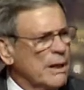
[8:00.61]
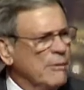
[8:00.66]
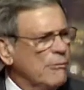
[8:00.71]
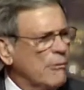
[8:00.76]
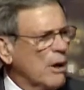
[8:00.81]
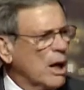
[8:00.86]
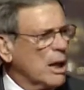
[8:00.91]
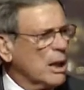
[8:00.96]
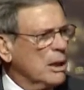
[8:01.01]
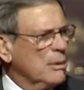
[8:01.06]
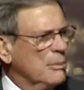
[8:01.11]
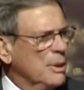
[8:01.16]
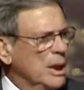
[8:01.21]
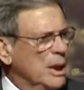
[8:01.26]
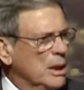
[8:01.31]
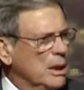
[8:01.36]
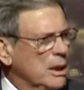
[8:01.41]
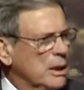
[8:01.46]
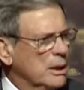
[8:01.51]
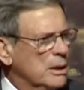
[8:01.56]

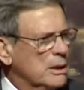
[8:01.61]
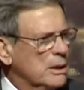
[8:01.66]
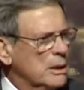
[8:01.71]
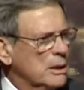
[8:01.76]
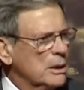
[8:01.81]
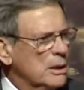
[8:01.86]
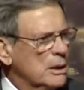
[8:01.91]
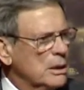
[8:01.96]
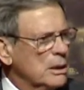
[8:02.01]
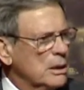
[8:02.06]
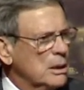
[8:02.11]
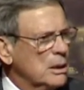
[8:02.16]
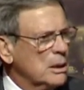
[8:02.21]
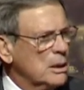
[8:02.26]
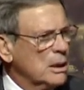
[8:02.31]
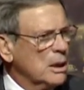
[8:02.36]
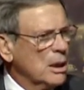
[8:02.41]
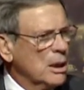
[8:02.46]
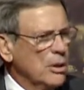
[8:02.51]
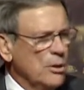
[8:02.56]
Runnymede.
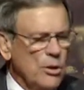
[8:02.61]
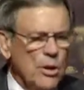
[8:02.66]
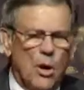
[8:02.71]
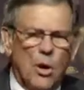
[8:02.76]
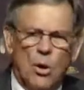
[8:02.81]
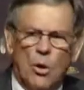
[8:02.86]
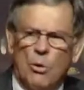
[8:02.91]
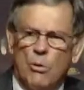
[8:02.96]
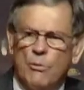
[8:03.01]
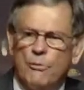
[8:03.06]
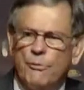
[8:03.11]
No